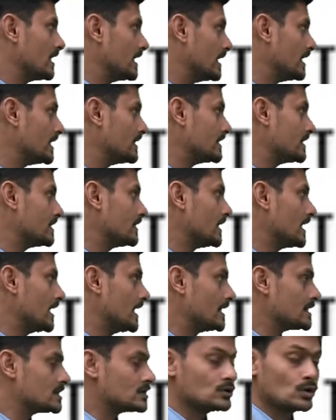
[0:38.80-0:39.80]
It
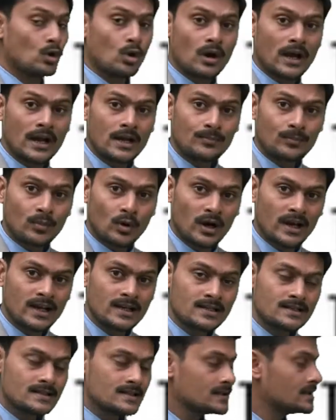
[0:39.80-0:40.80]
has no
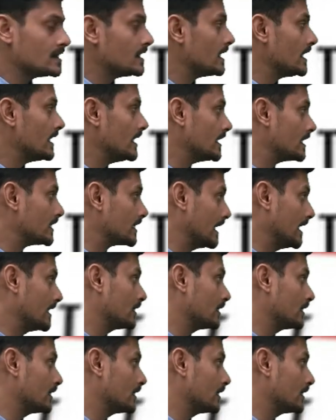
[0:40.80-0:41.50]
endpoints. It